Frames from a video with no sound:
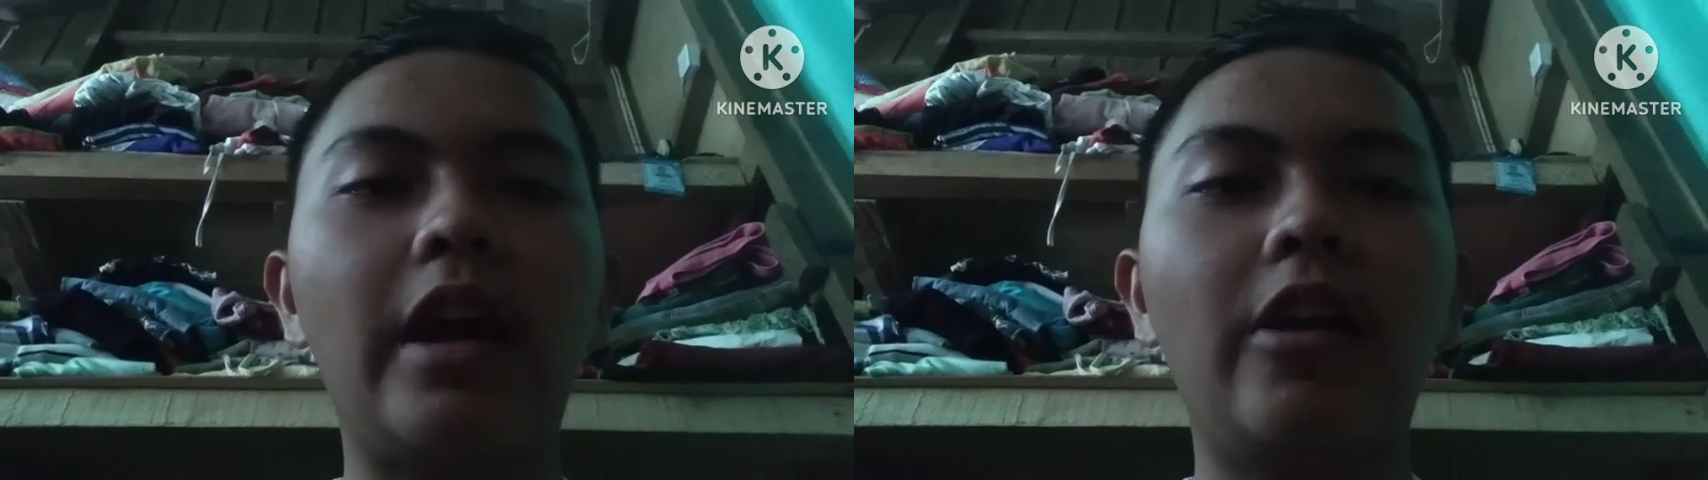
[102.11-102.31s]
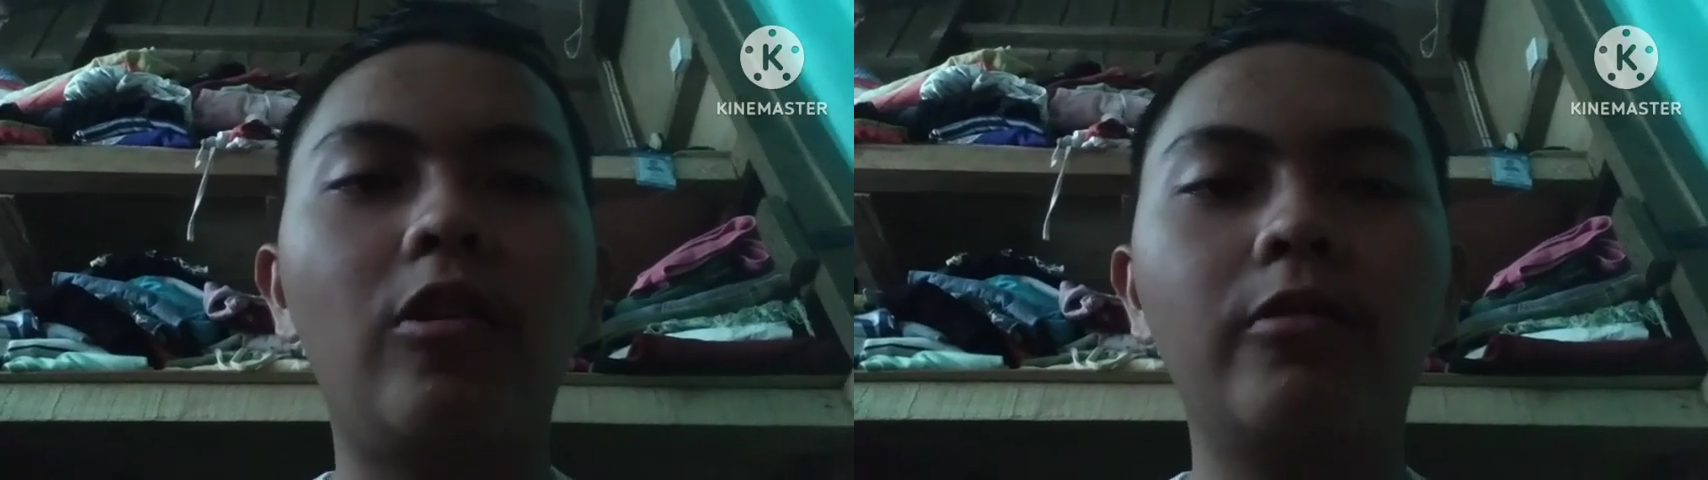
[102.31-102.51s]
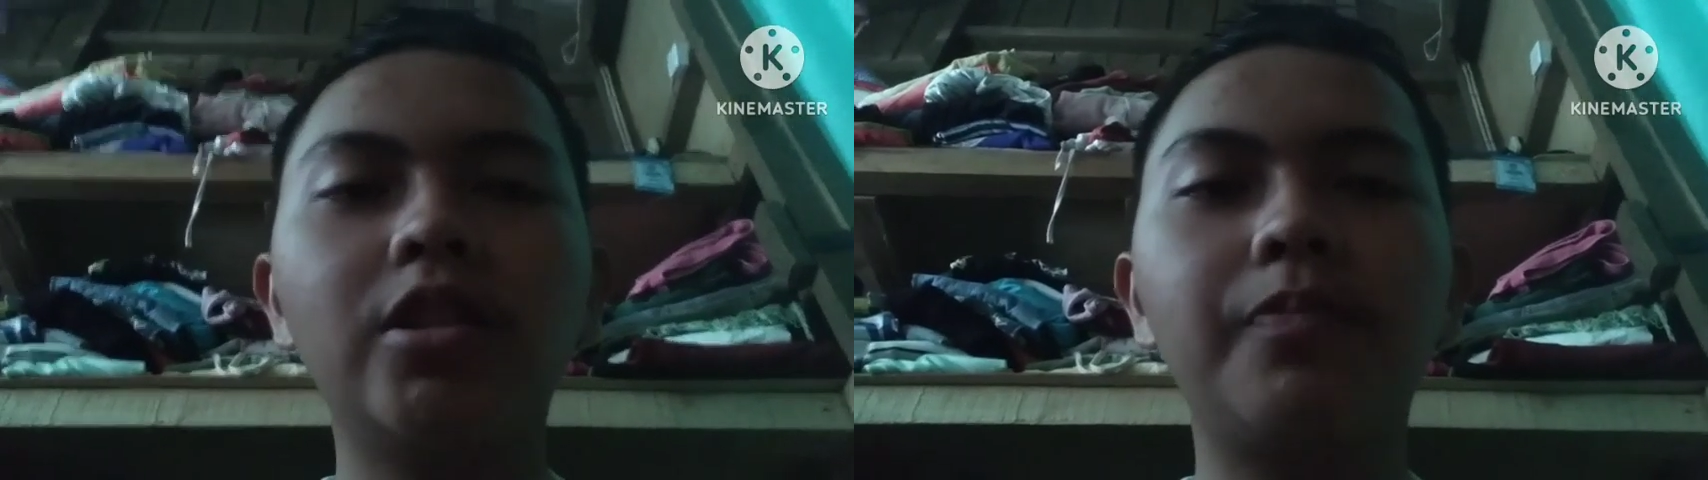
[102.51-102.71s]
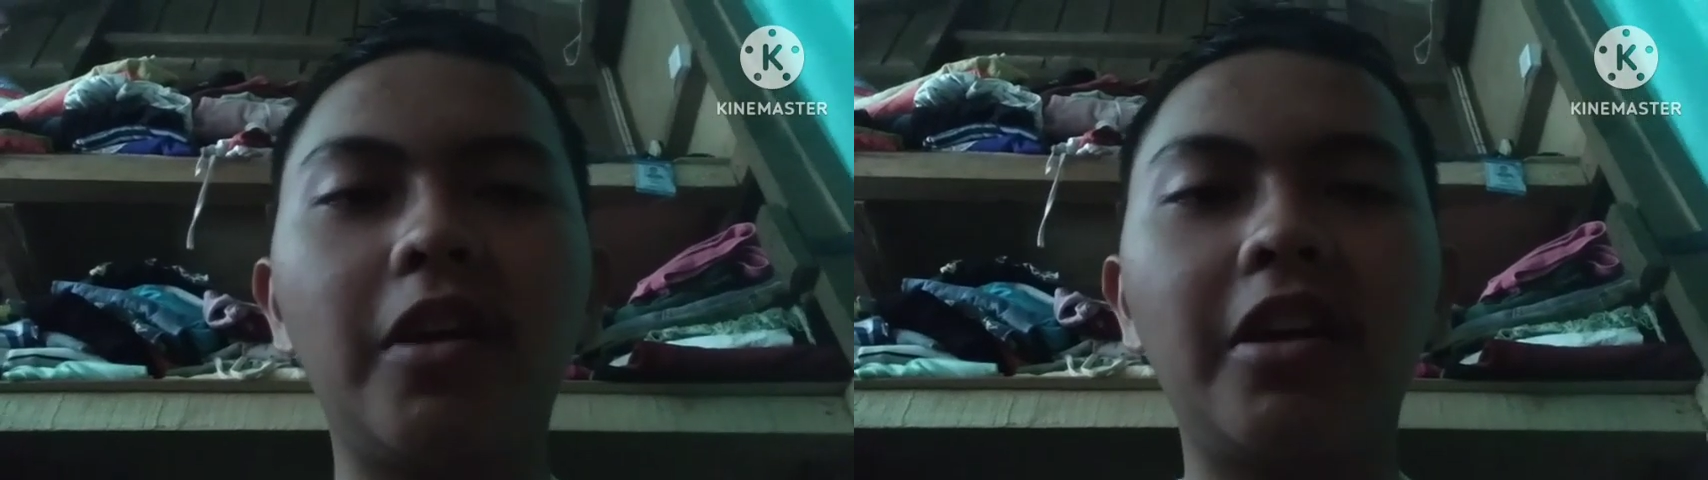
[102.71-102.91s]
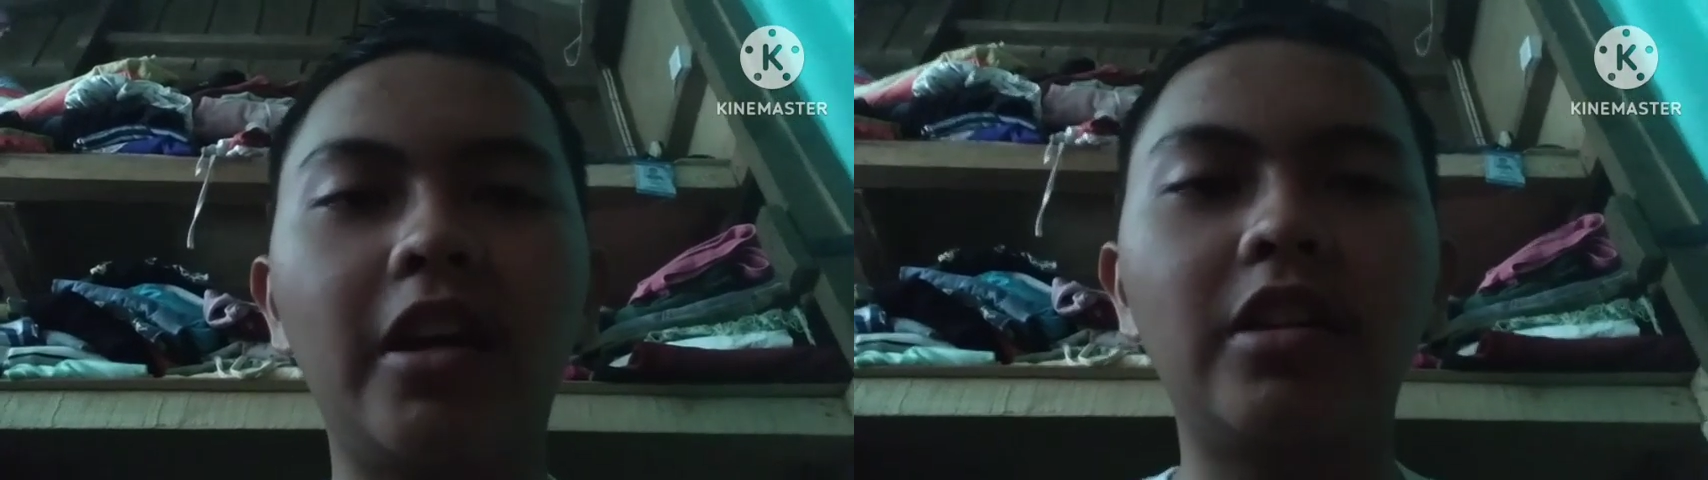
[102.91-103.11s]
I always
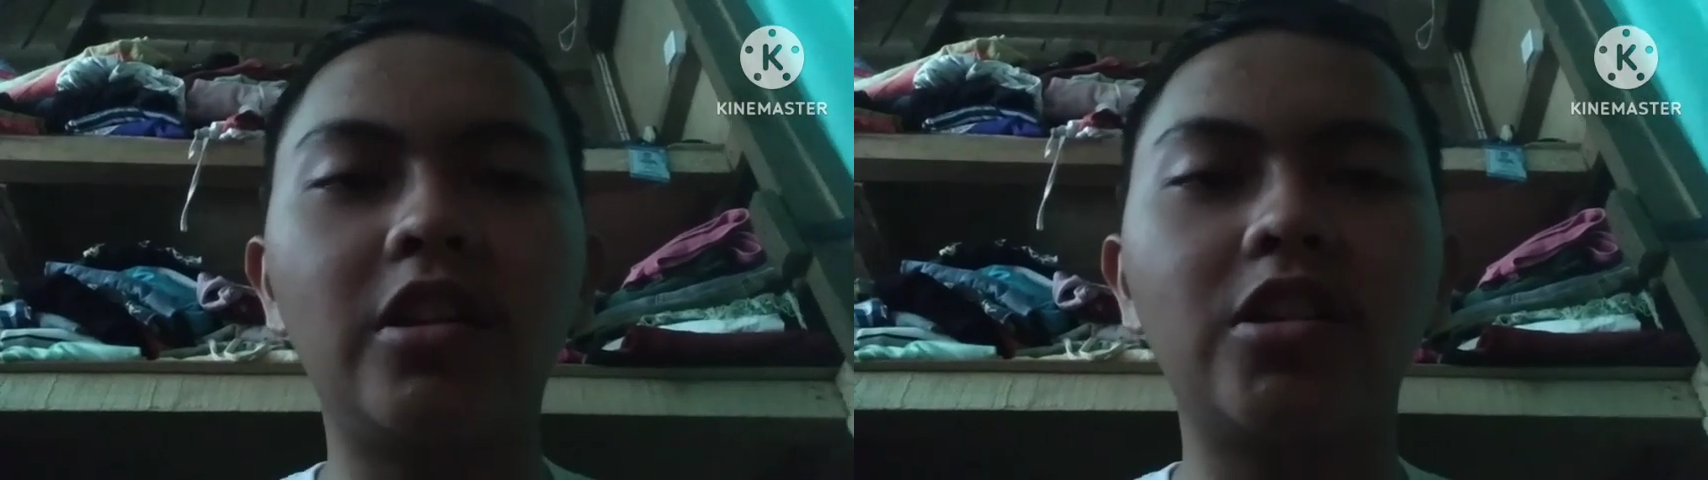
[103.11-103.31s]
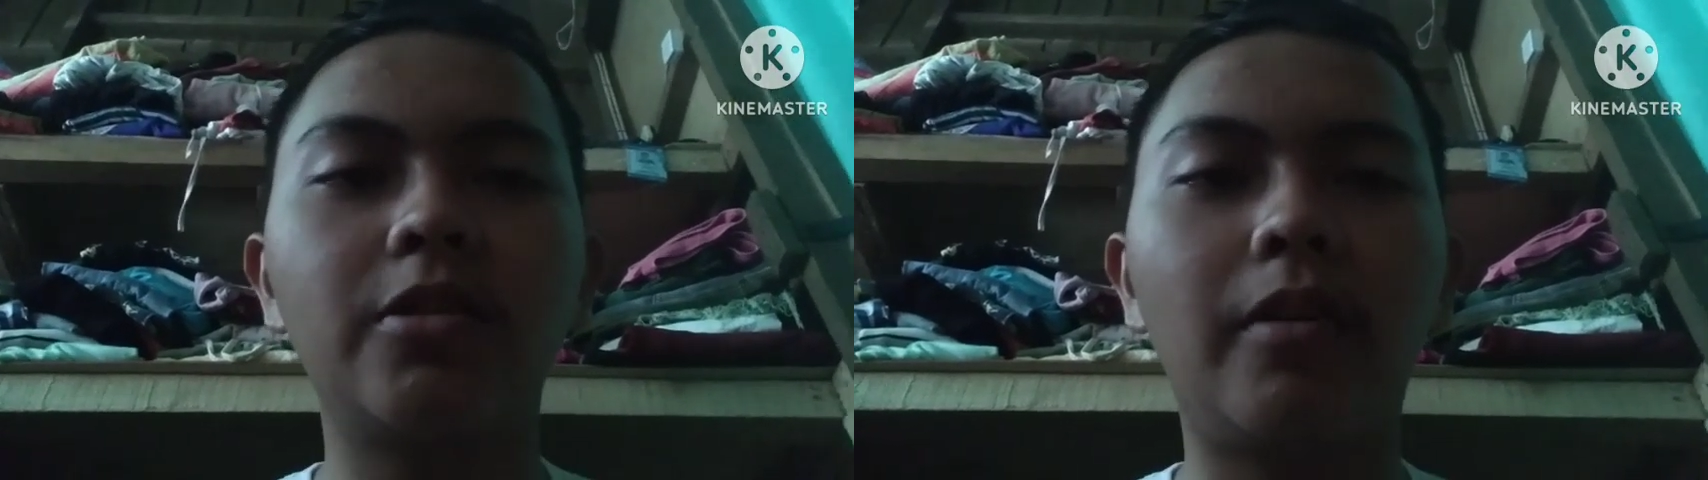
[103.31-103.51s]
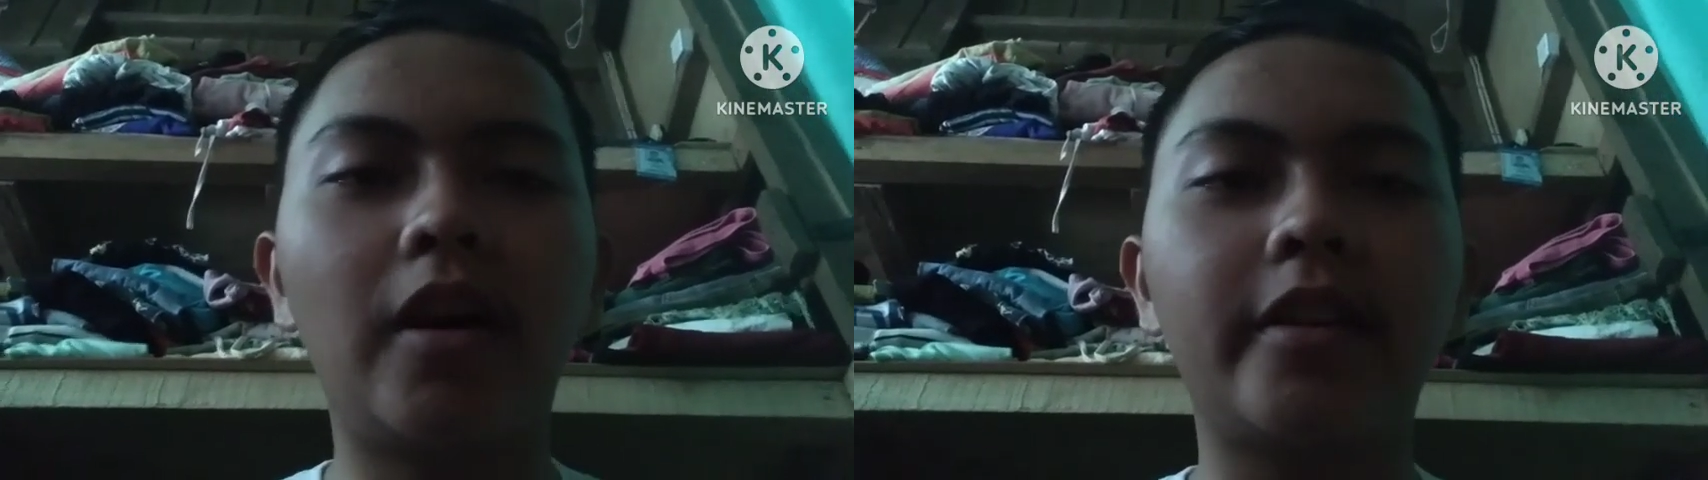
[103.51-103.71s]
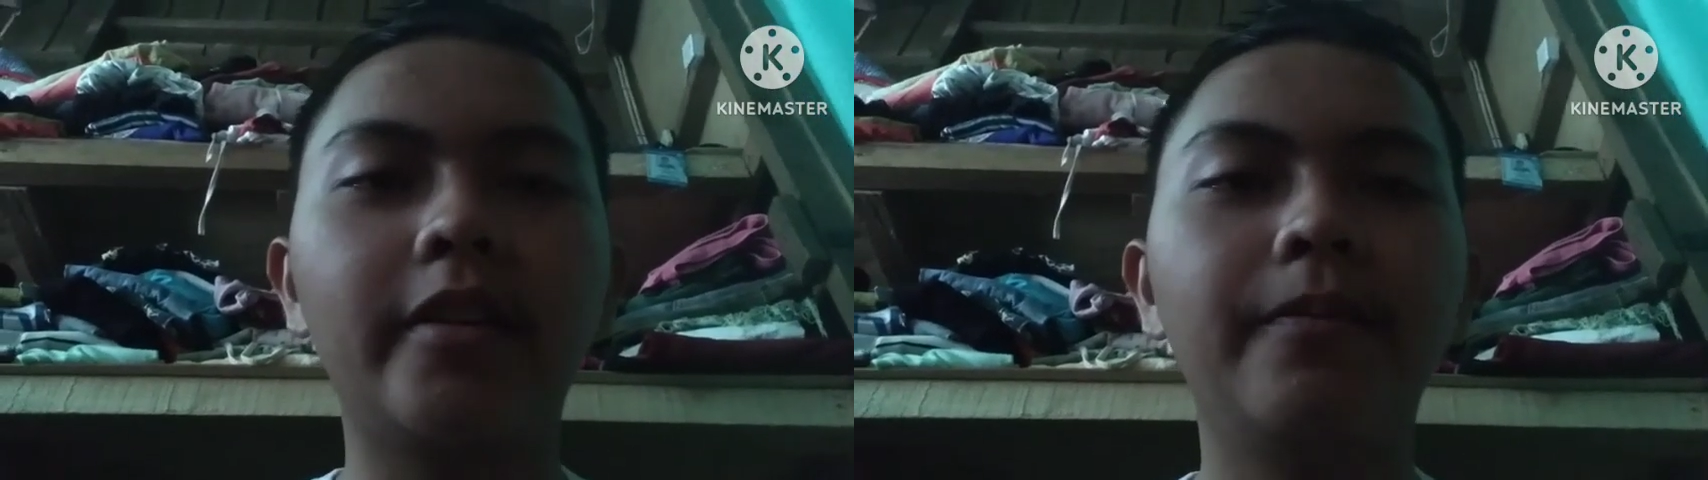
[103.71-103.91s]
speak English, but